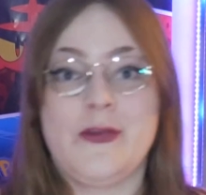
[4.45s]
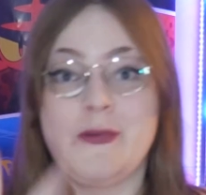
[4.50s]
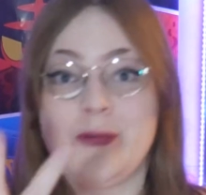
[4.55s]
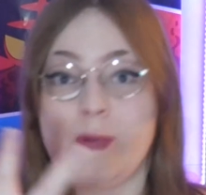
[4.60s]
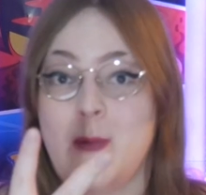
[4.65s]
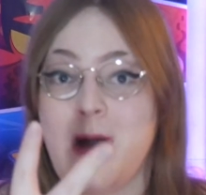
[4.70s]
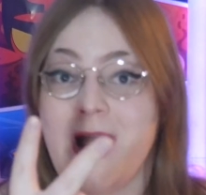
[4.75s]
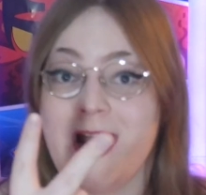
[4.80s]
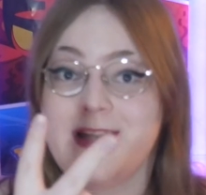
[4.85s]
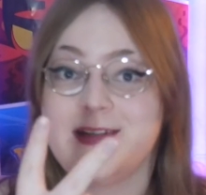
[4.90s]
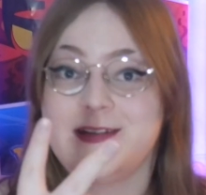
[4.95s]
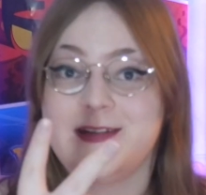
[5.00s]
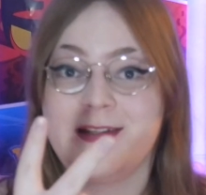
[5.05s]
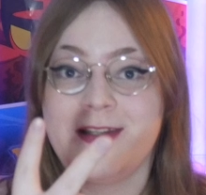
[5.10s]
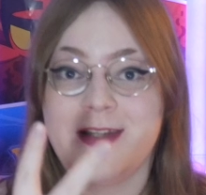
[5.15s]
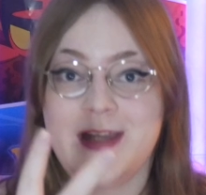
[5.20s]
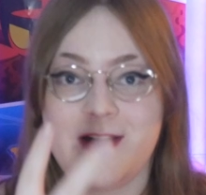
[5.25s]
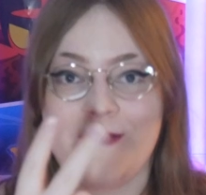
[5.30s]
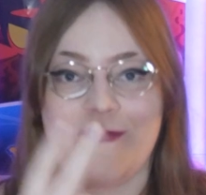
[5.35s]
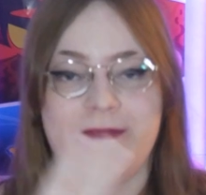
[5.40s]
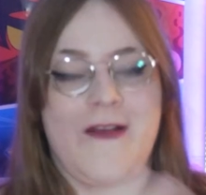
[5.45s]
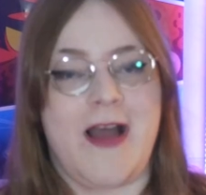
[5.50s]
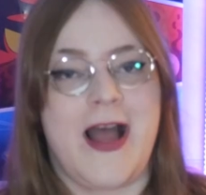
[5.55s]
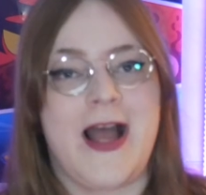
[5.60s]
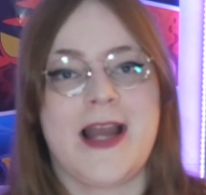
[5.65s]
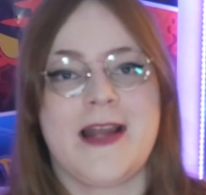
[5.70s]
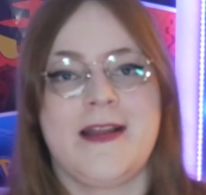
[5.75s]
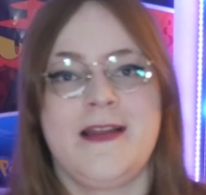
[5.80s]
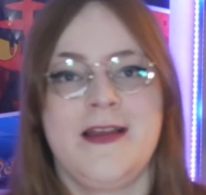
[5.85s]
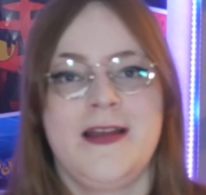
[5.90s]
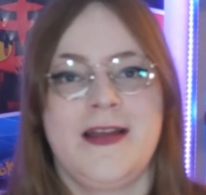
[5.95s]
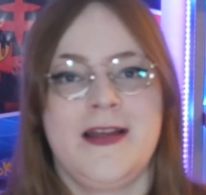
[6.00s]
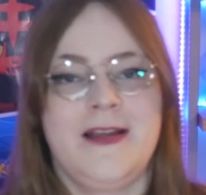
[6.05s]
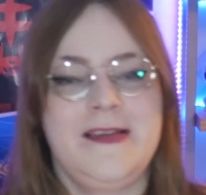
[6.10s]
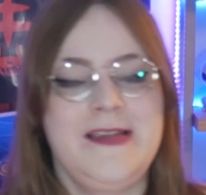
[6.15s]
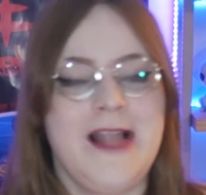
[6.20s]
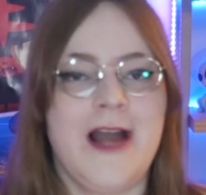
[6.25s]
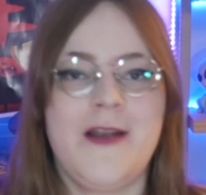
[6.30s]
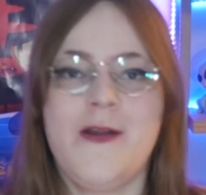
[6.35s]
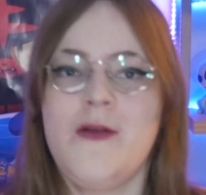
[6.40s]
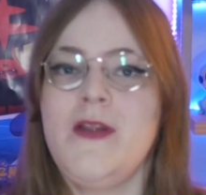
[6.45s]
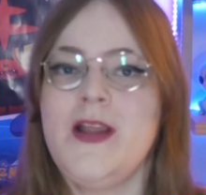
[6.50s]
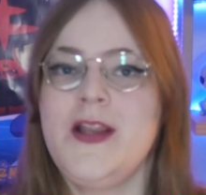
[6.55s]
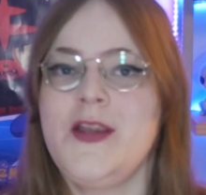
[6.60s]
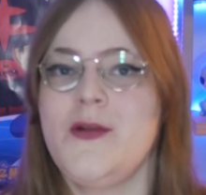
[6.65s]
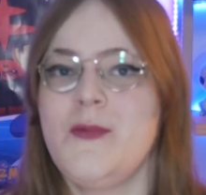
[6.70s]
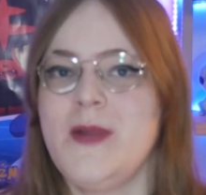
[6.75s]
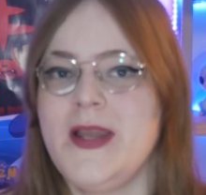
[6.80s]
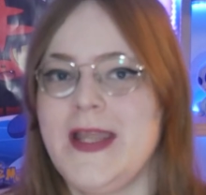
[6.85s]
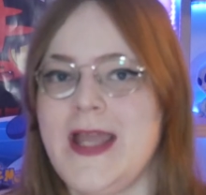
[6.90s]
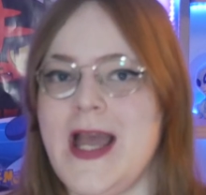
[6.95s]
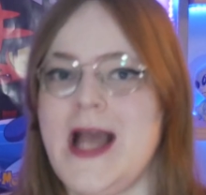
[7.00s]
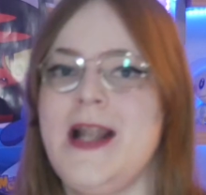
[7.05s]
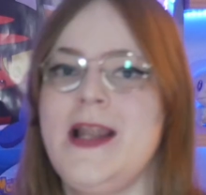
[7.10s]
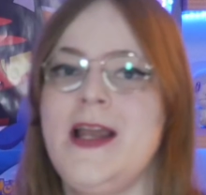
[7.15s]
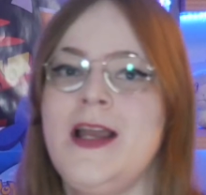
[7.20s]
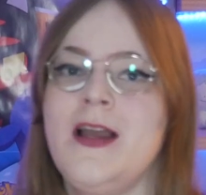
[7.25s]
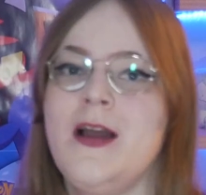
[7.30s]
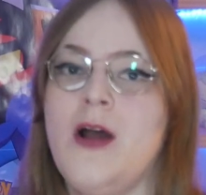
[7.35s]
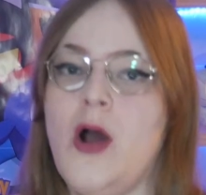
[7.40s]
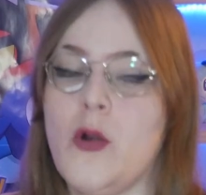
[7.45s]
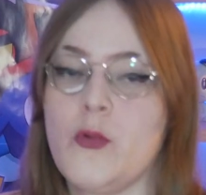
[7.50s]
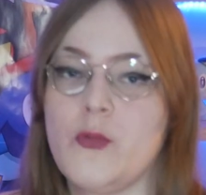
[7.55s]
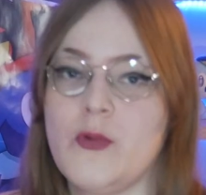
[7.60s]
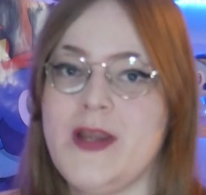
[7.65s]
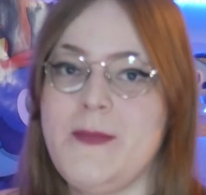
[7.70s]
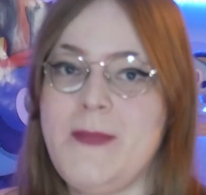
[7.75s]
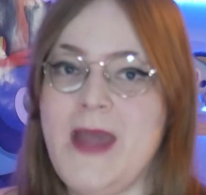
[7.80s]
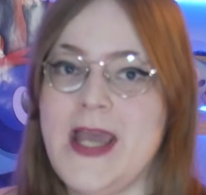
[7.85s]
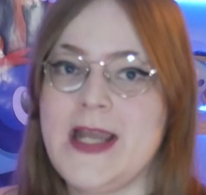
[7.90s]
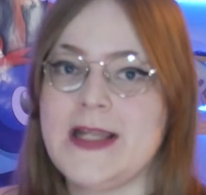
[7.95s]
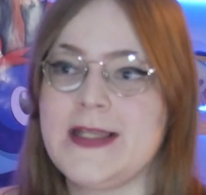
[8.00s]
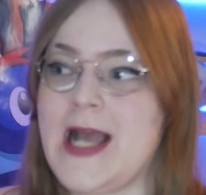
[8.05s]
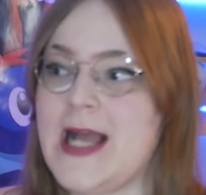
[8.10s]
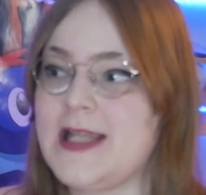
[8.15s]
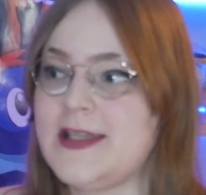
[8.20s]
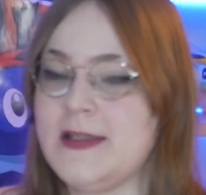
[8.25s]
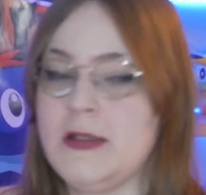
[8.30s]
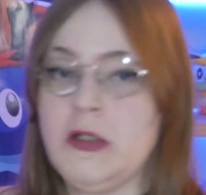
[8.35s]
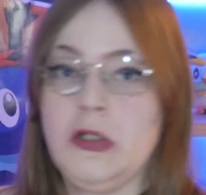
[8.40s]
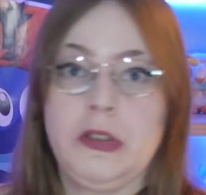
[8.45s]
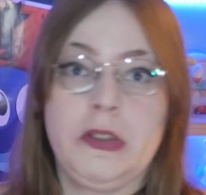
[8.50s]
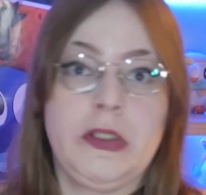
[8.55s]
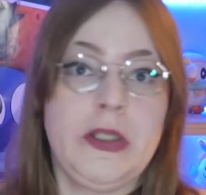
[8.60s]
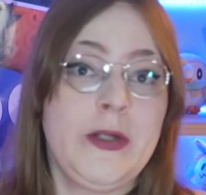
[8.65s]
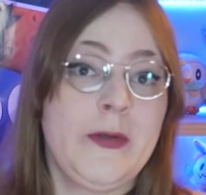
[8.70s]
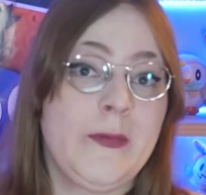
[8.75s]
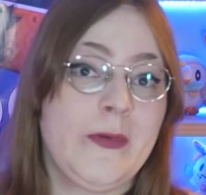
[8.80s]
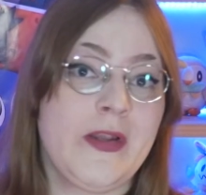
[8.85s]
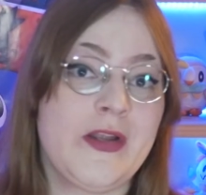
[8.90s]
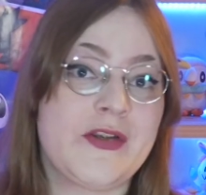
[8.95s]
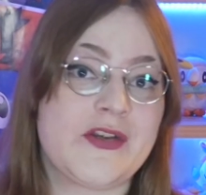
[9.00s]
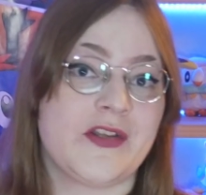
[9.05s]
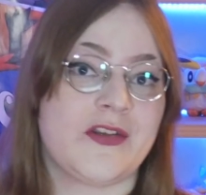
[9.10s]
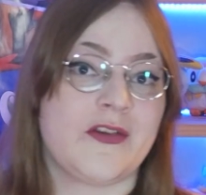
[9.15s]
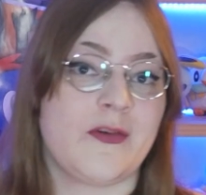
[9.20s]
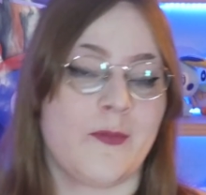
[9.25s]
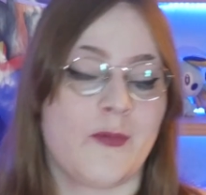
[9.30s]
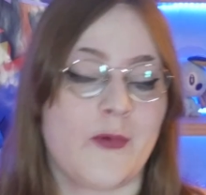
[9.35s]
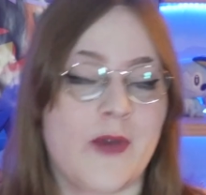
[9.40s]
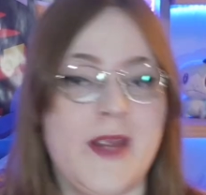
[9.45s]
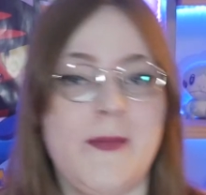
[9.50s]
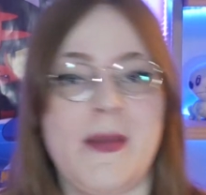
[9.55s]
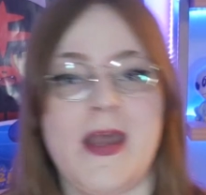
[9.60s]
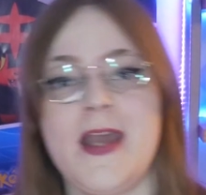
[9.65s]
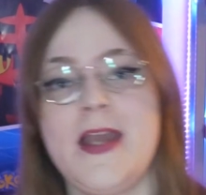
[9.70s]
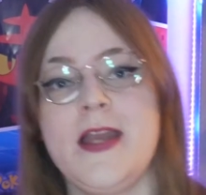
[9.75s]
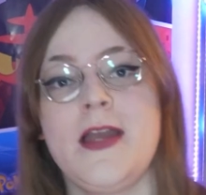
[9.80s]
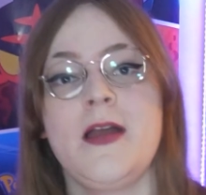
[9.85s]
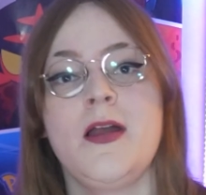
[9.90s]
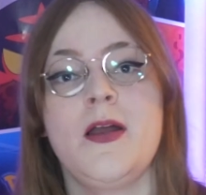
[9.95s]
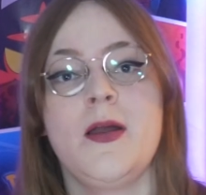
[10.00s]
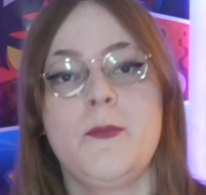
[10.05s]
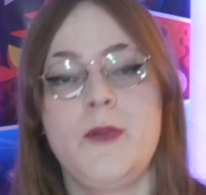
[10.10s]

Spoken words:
Twice, in fact. Not only do we get a remake that's literally just a remake,